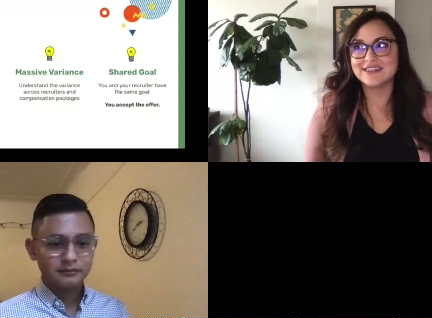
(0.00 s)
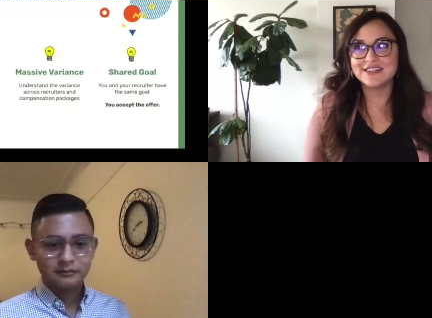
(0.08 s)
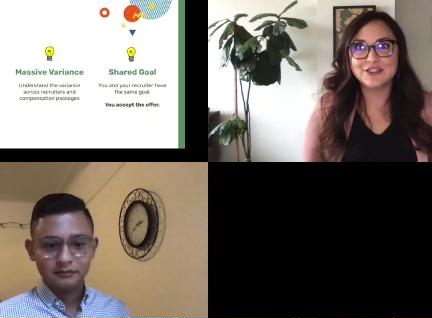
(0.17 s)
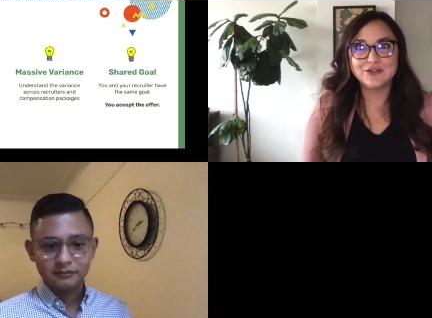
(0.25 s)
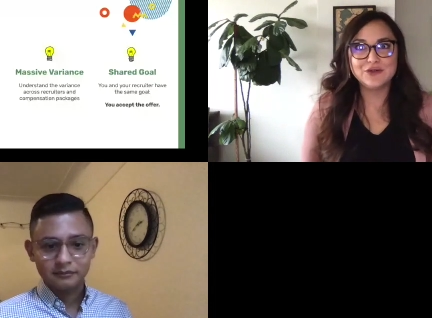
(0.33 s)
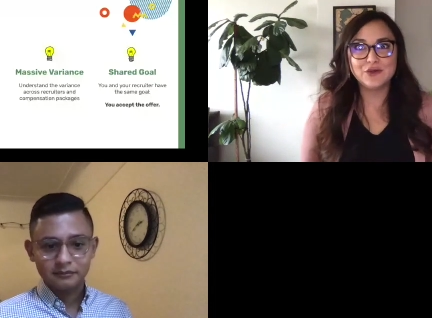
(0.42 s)

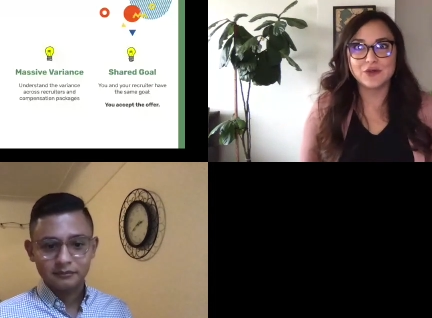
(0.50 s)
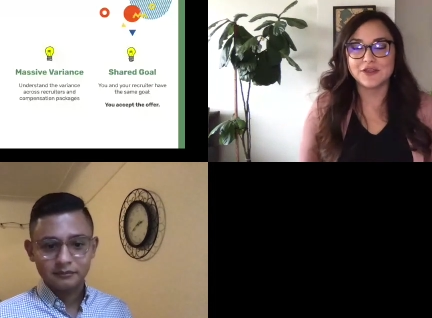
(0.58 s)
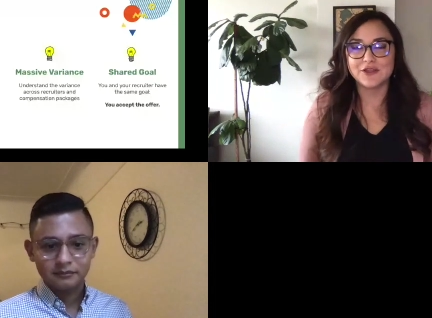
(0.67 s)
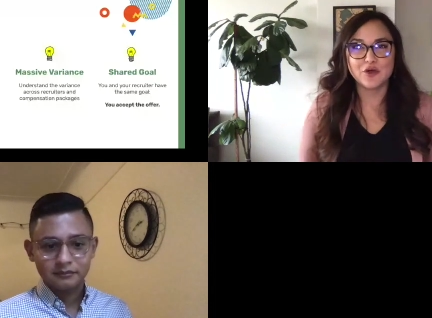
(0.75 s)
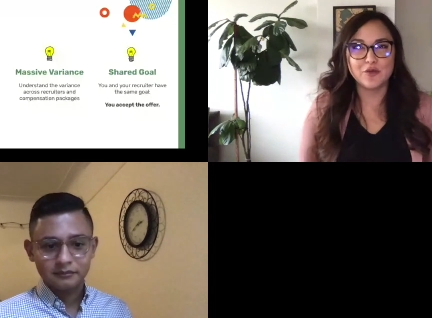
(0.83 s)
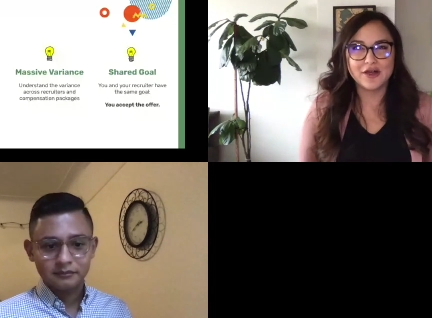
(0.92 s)
Speaker 1: you or
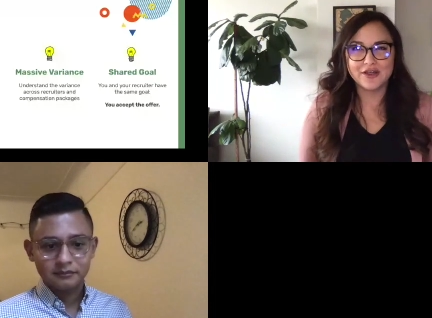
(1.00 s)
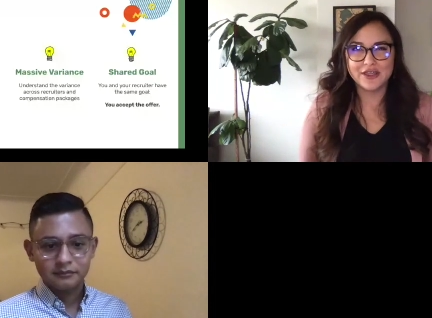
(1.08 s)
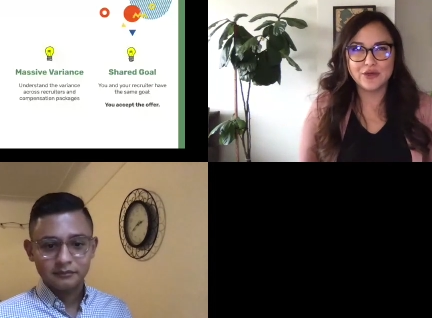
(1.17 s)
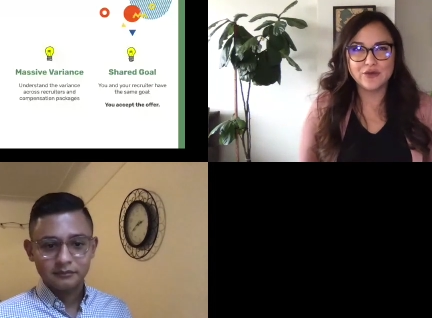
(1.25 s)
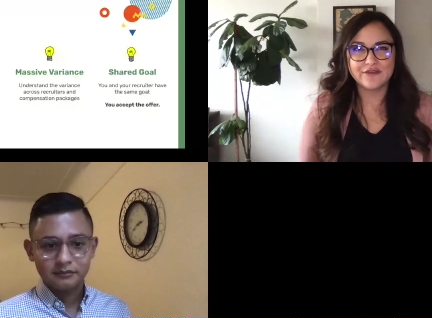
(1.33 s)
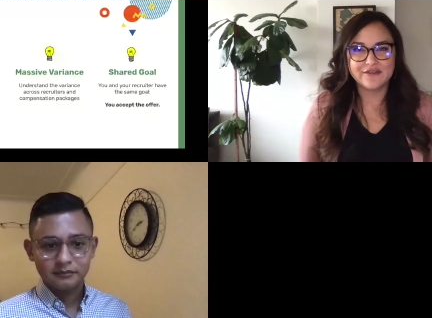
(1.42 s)
lowball
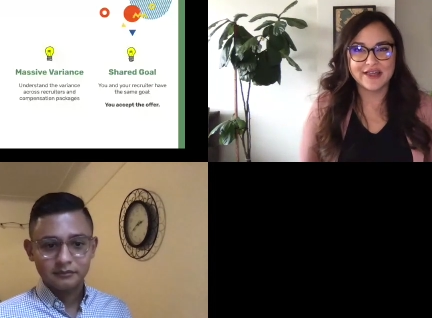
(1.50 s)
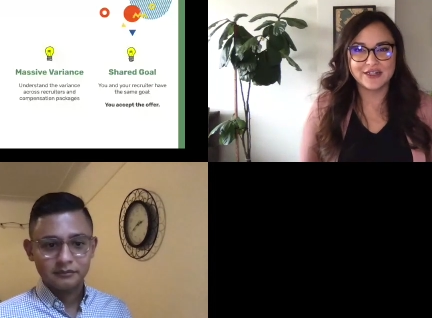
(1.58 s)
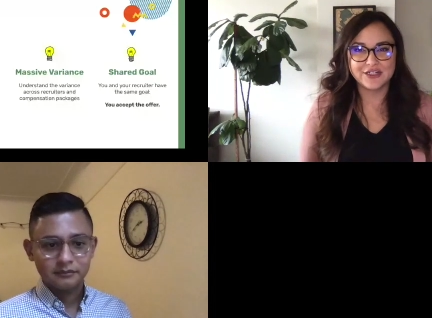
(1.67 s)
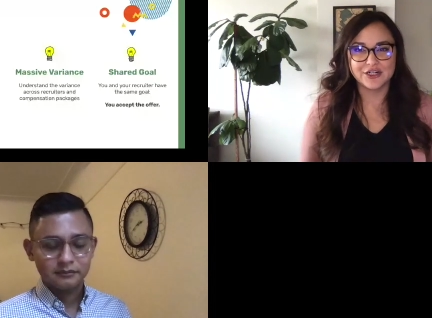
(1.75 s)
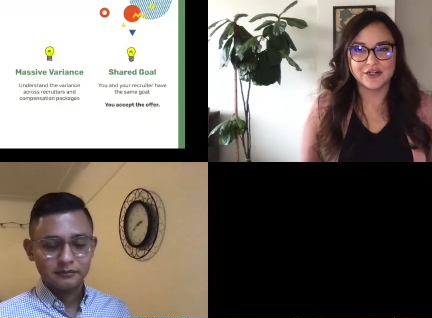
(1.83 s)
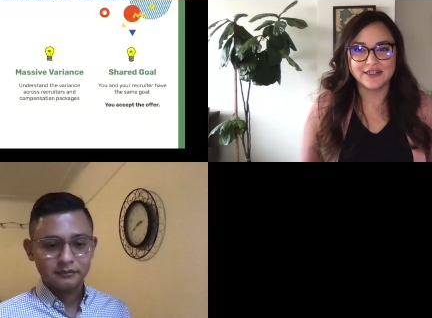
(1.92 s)
you if that
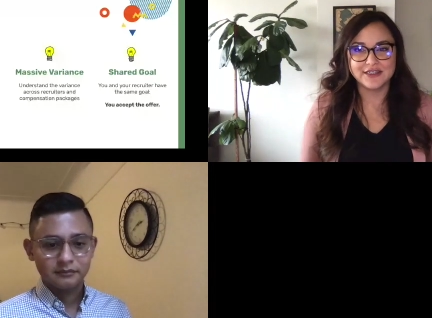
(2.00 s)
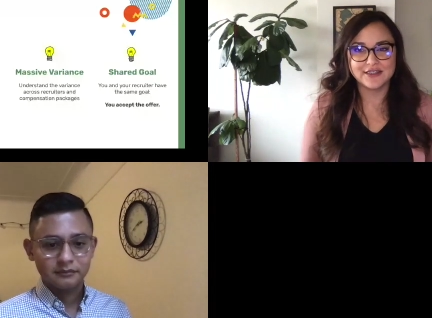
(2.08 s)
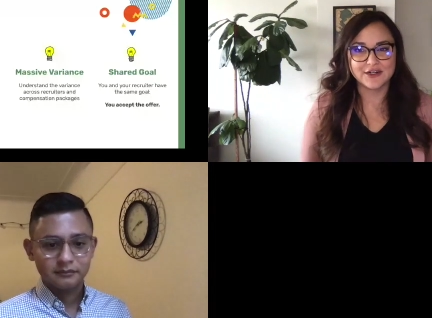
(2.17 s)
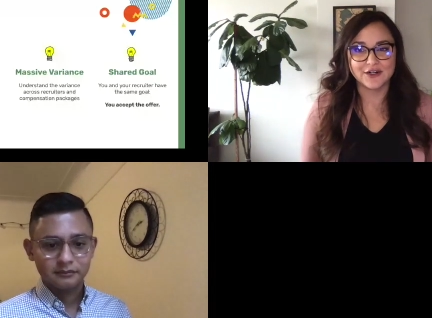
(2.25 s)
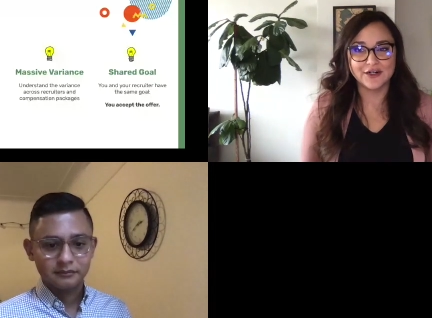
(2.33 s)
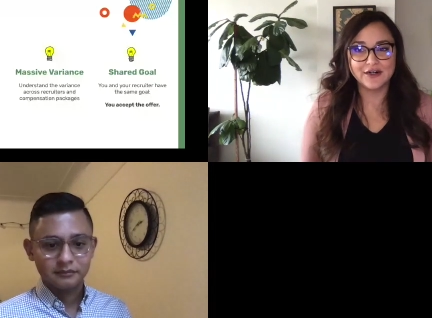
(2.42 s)
is your
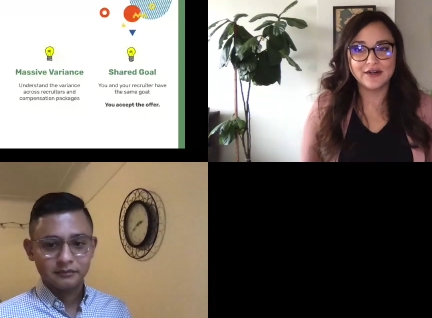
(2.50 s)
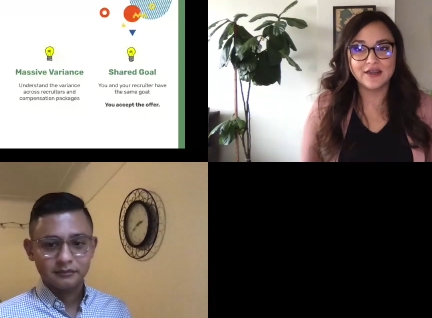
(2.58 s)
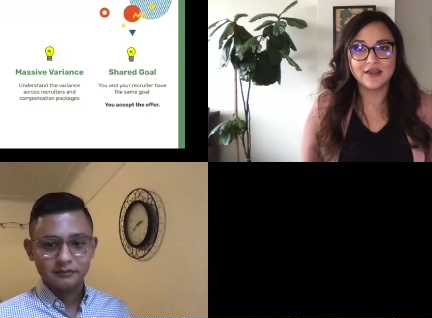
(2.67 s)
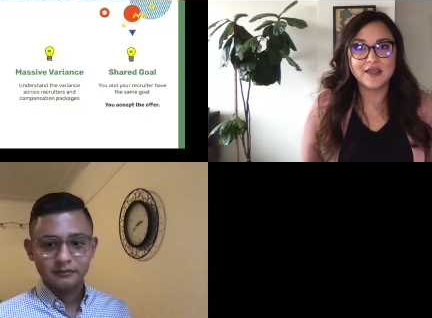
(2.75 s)
concern,